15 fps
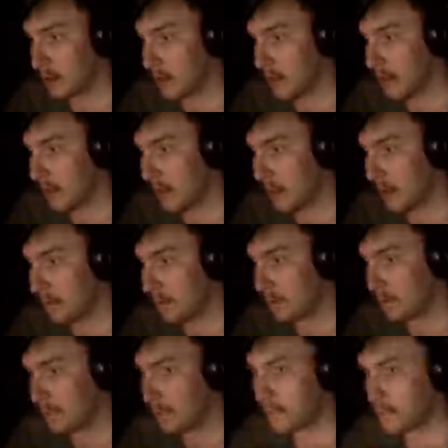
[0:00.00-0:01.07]

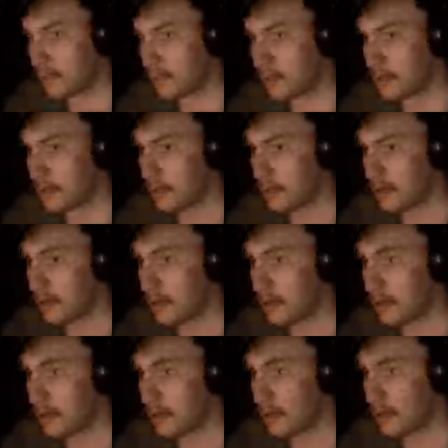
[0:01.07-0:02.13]

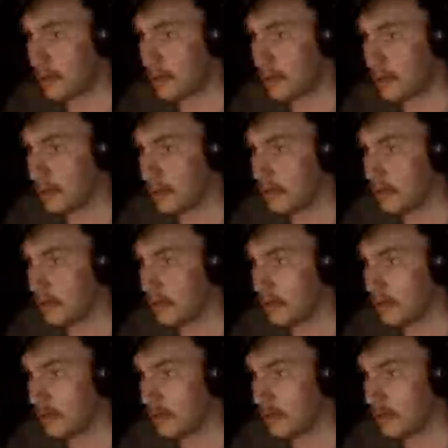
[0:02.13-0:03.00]
Nothing is said.